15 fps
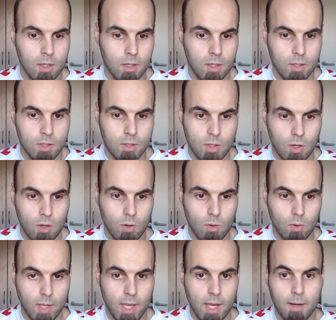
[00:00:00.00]
So
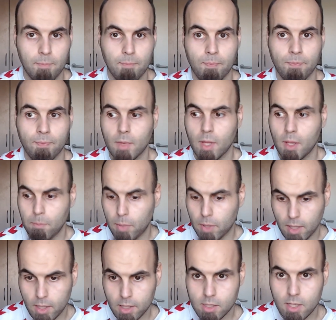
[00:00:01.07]
yeah, but
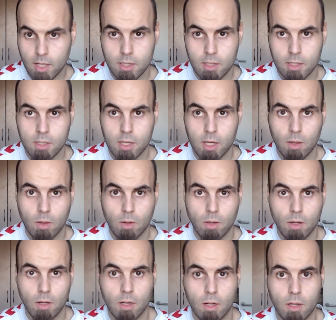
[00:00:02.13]
let's actually take a look
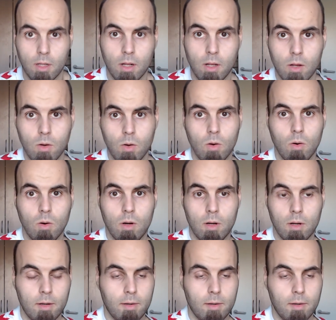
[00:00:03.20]
at the cord.